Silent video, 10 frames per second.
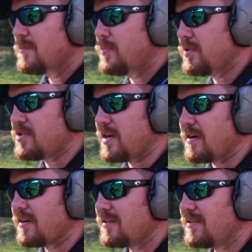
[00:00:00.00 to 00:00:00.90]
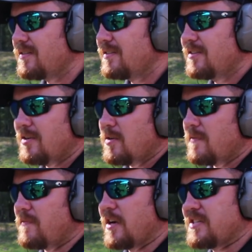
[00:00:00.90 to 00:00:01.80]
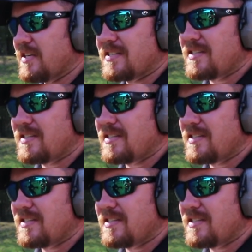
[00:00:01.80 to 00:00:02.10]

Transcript: pull the trigger. Versus